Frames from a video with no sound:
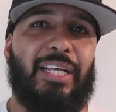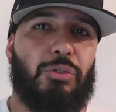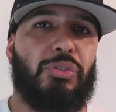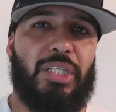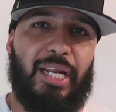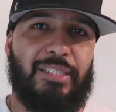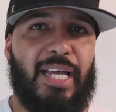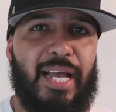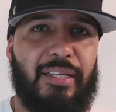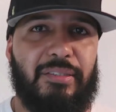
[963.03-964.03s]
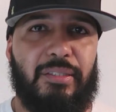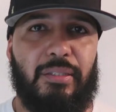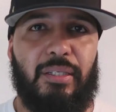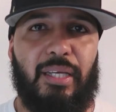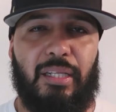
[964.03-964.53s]
everything extra
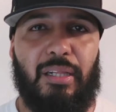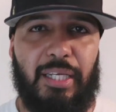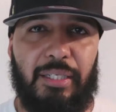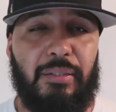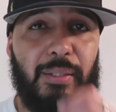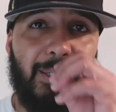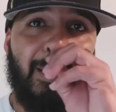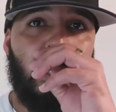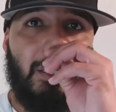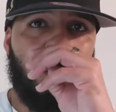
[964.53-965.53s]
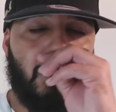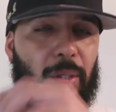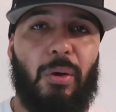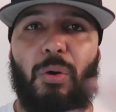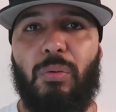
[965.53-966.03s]
sanitized and clean.
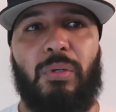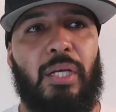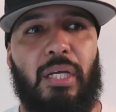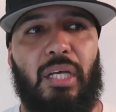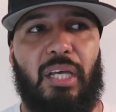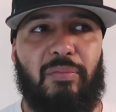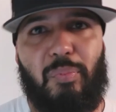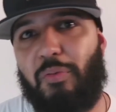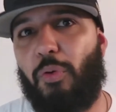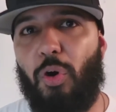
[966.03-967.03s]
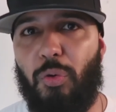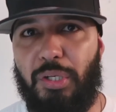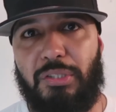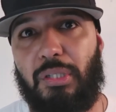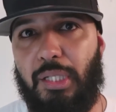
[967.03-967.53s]
So if
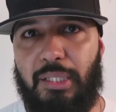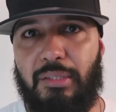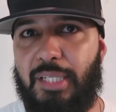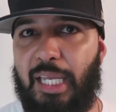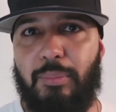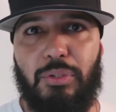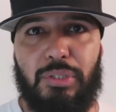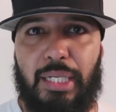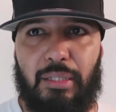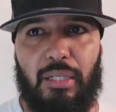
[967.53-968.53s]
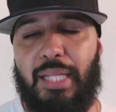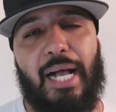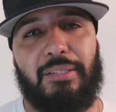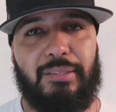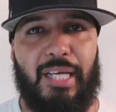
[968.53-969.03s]
before we used to clean the tables
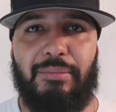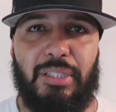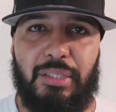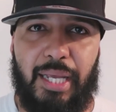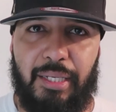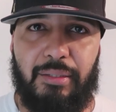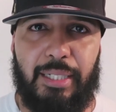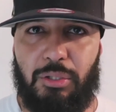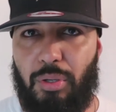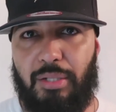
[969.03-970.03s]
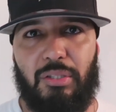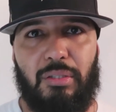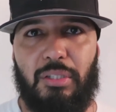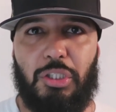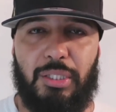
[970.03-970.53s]
like 1,000 times a day, like
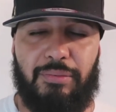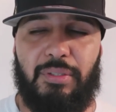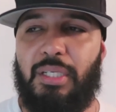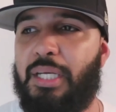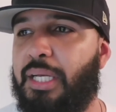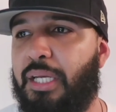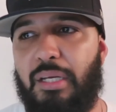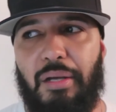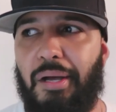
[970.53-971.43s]
throughout the shift,